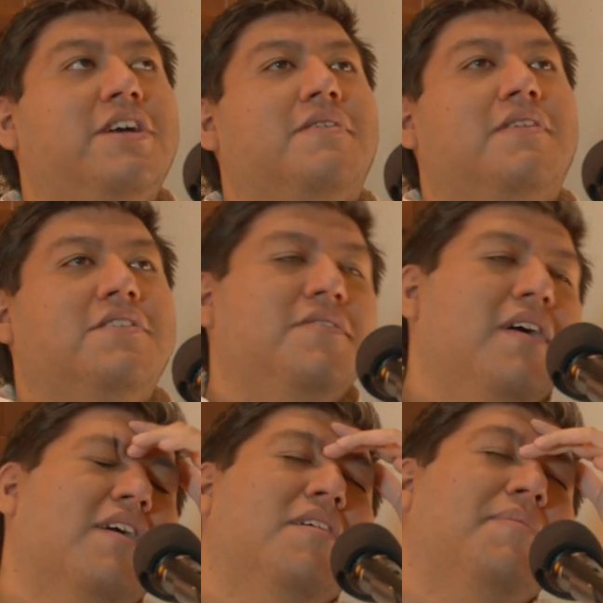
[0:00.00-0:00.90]
Gems. I thought you were
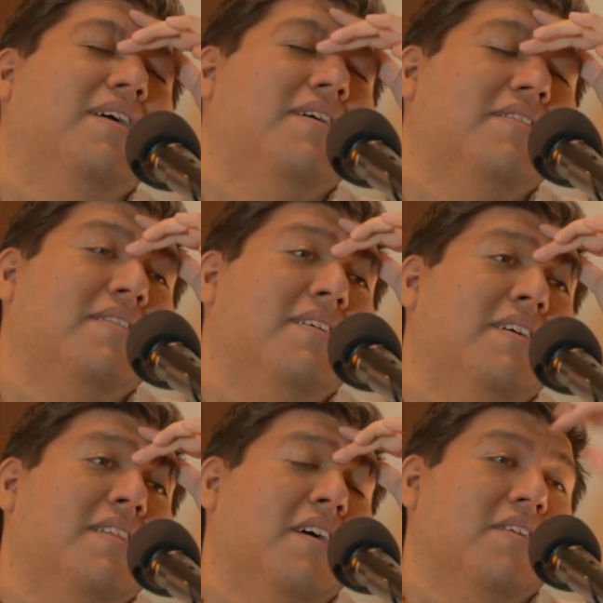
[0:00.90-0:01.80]
talking about
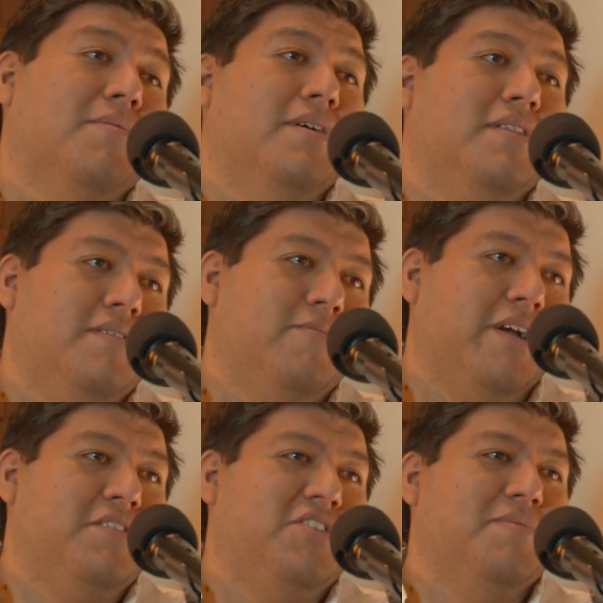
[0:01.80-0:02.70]
the other one, the
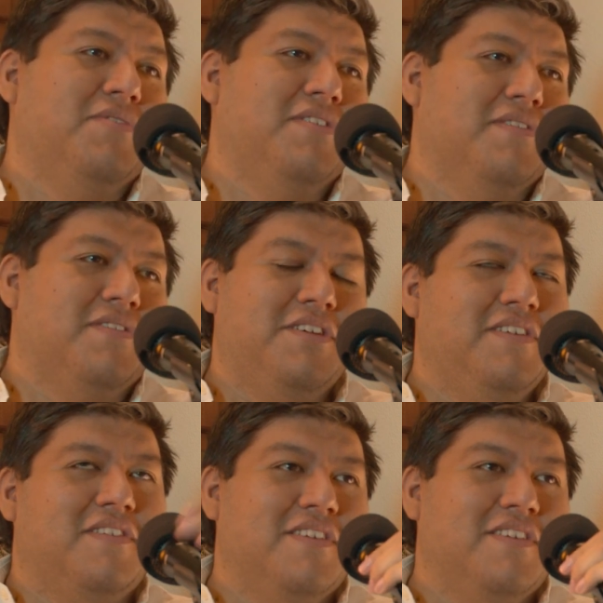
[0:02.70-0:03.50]
Righteous Gemstones. Jesus.